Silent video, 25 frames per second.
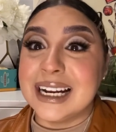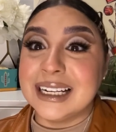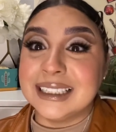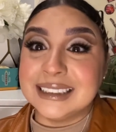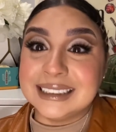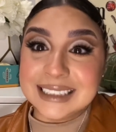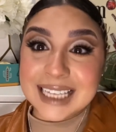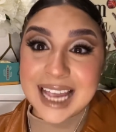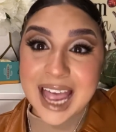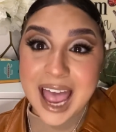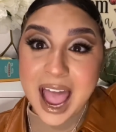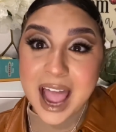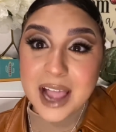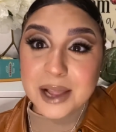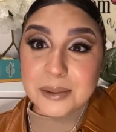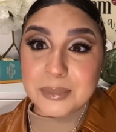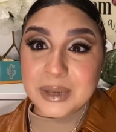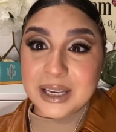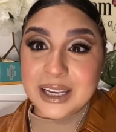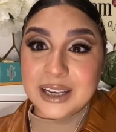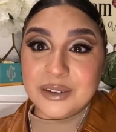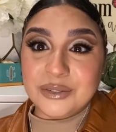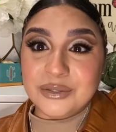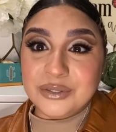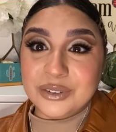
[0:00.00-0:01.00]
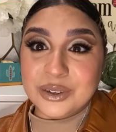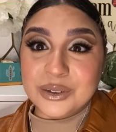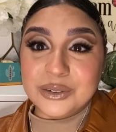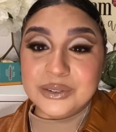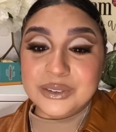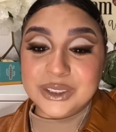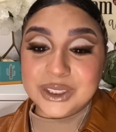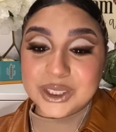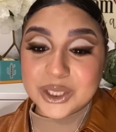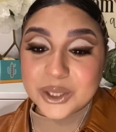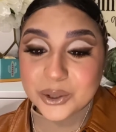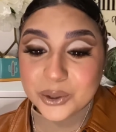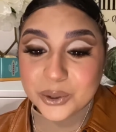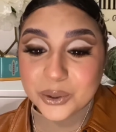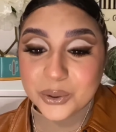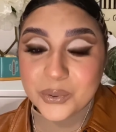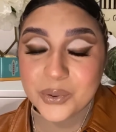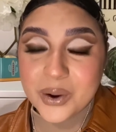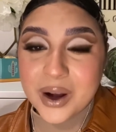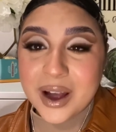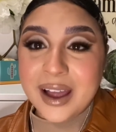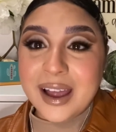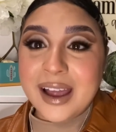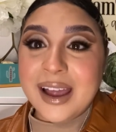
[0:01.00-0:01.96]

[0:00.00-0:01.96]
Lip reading: Tag me if you do.